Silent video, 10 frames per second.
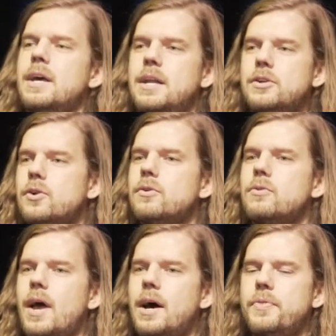And it
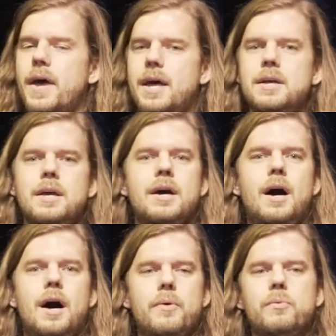turns out that
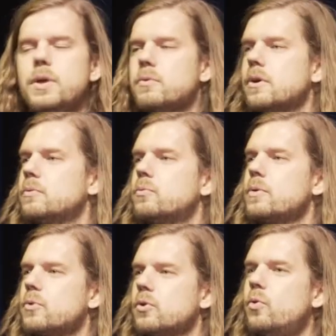uh, we, were,
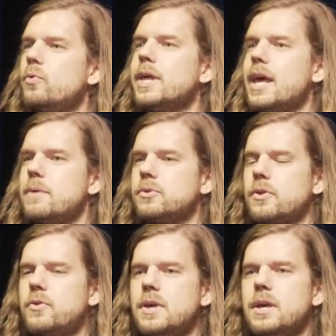we were only able
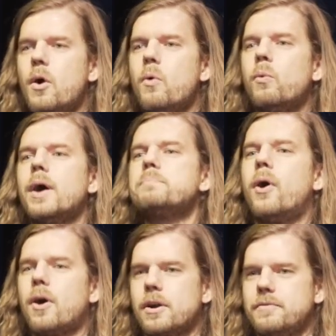to see one
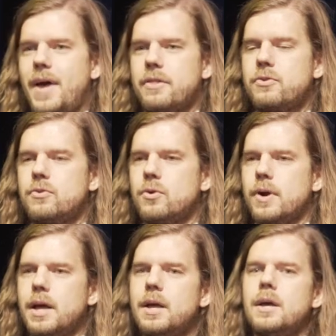part of that
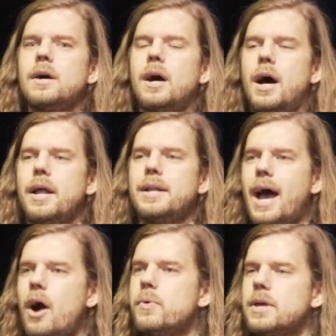story uh,
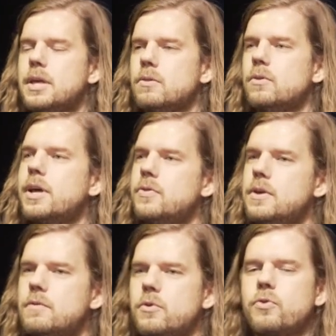now we can look at the
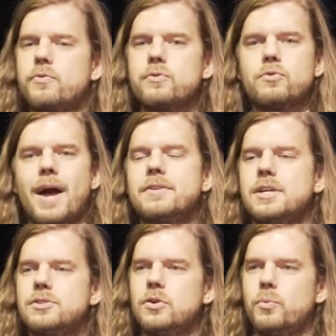universe through
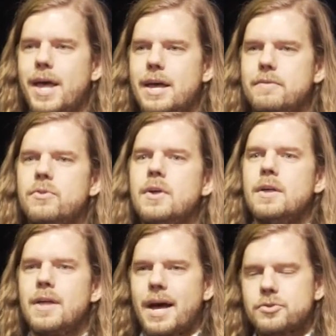gravitational waves.
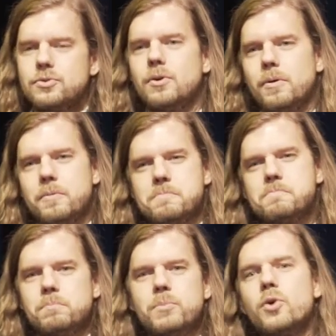The actual
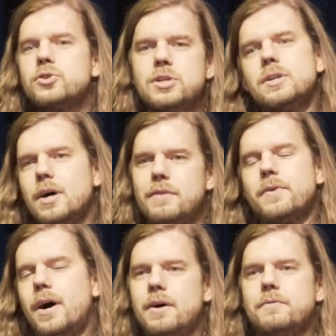motion of,
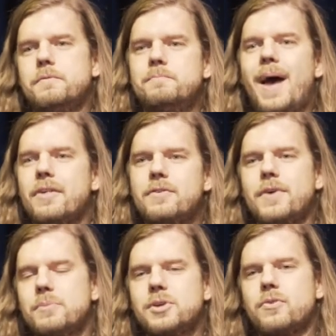of massive
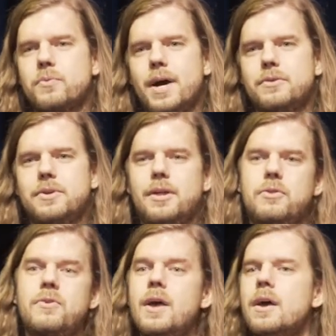objects around
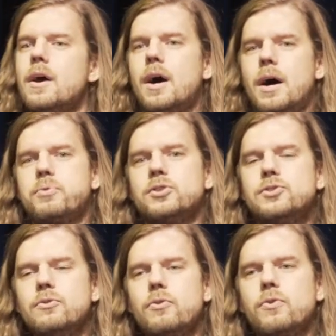us uh,
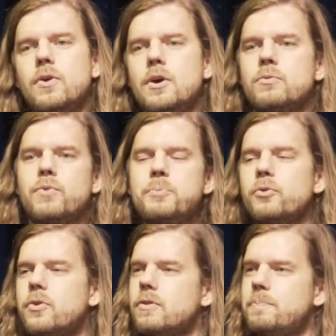produce
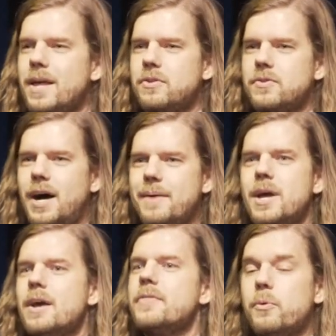ripples in space-time
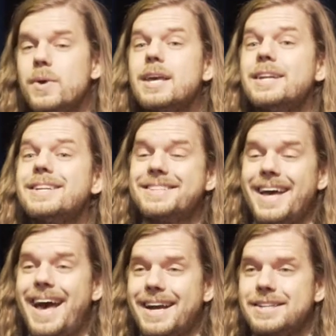that we can
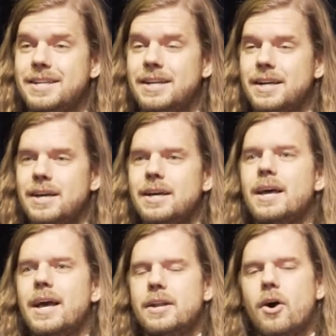detect.
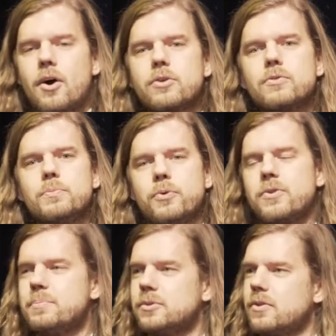And our group
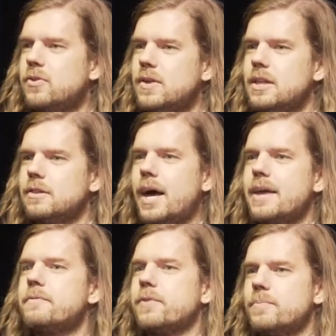was able to see
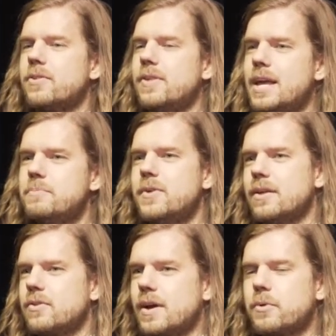light from the same
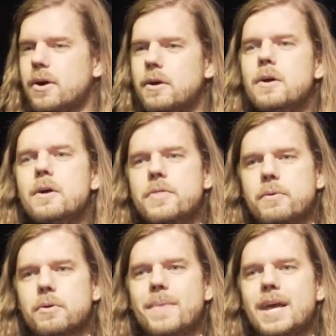things that were,
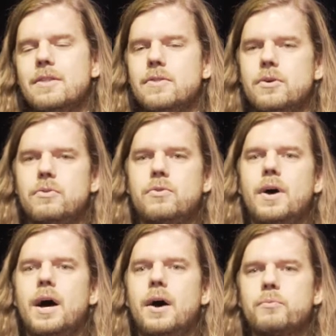that were making those
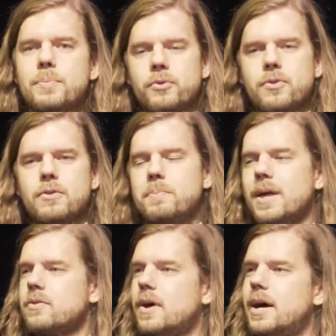uh, ripples in
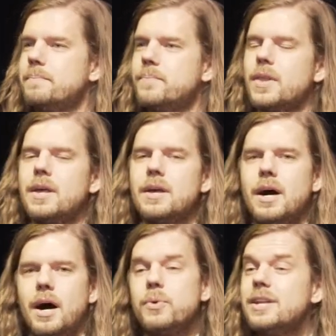space-time.
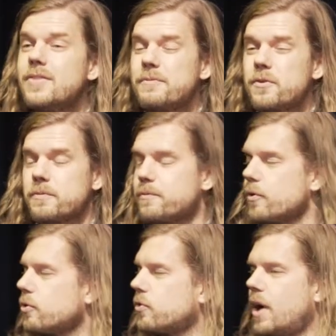Uh, we did that for the
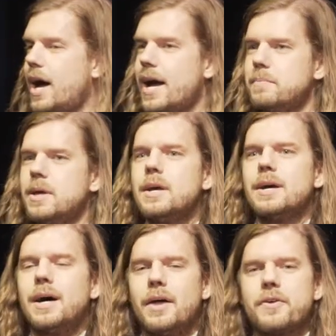first time.
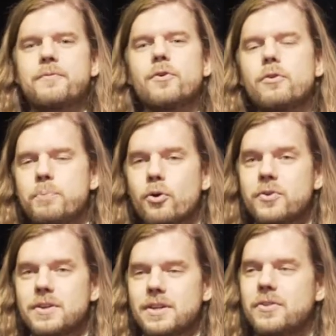Uh, the first
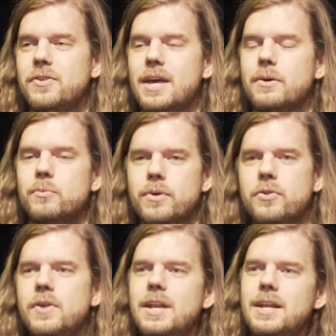person to see it was
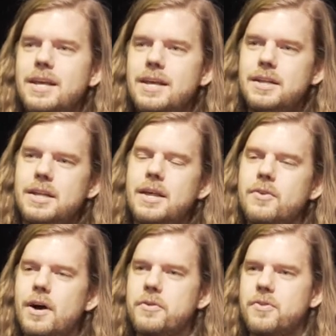sitting in
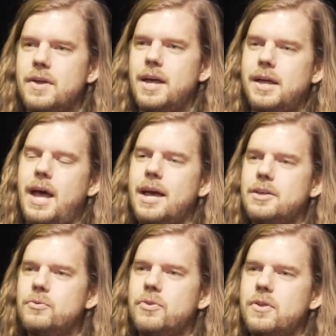his office at, at
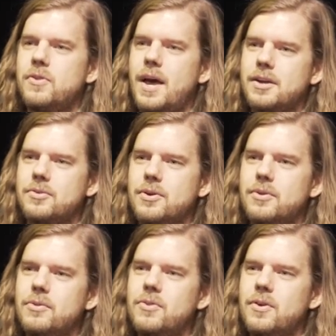UC Santa
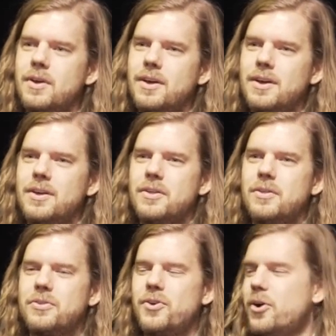Cruz.
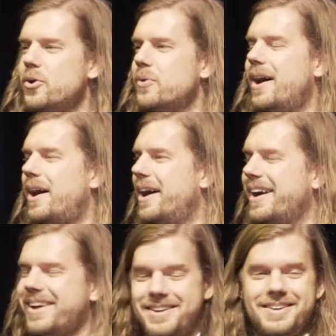So, uh,